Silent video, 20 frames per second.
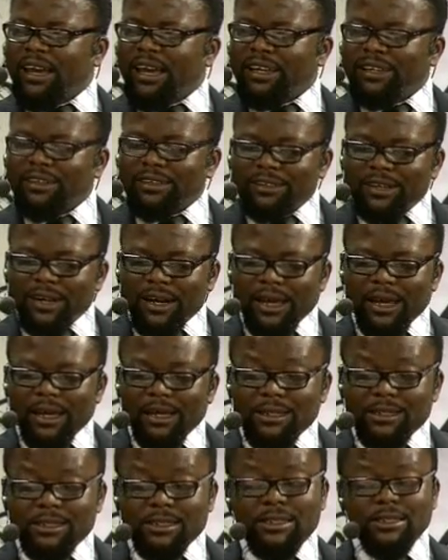and try
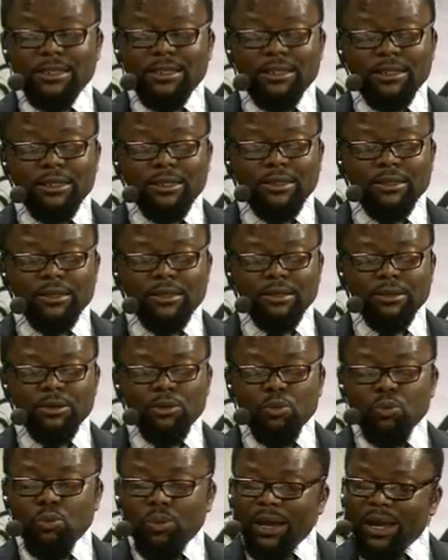and see
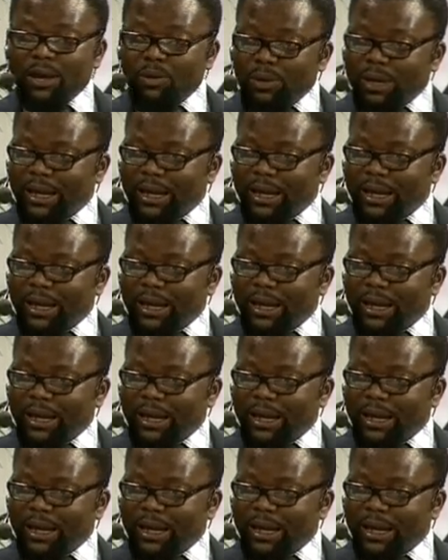where